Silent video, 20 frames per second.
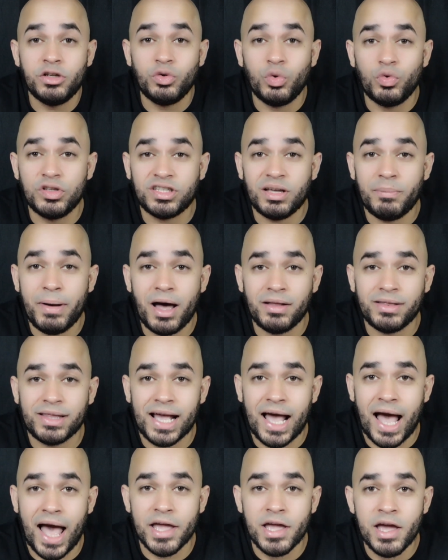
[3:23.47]
knew this about the
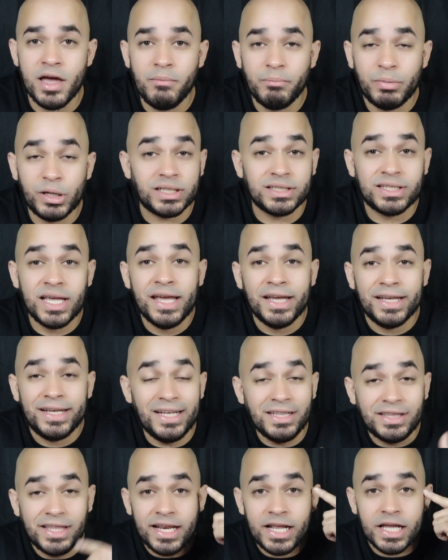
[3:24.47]
guy, because
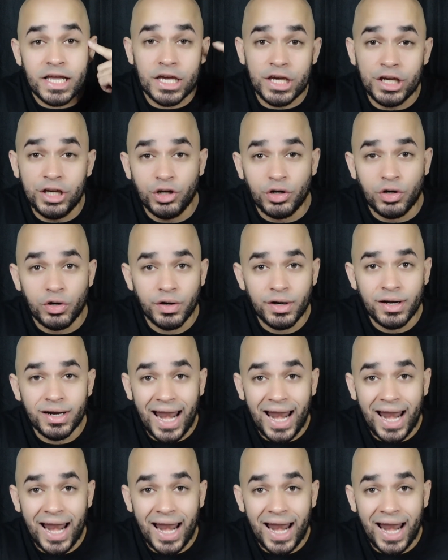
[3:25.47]
he didn't hear.